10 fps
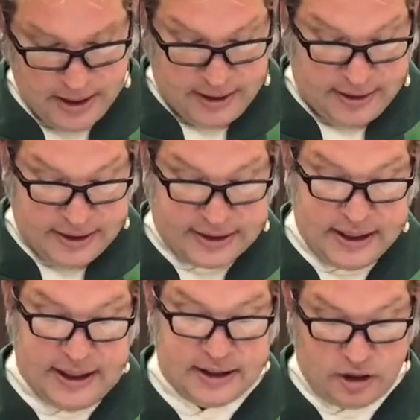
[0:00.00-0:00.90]
This
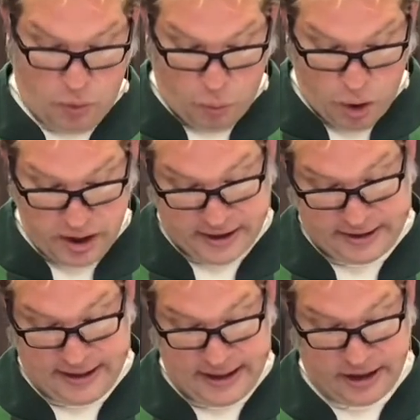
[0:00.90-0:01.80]
is what
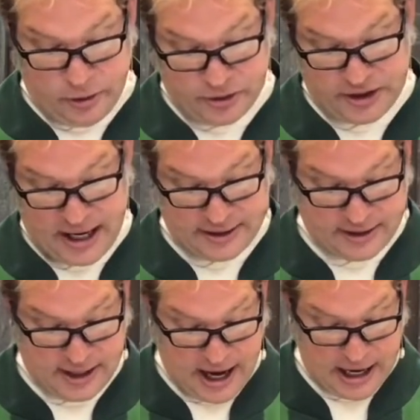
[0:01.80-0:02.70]
Ezekiel says
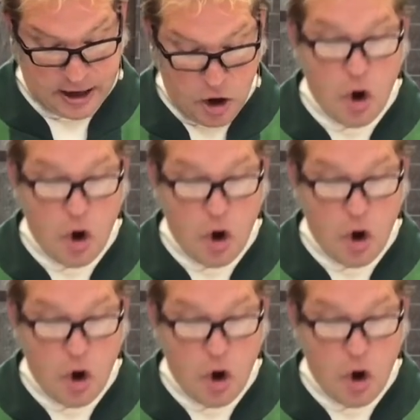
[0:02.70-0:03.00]
today.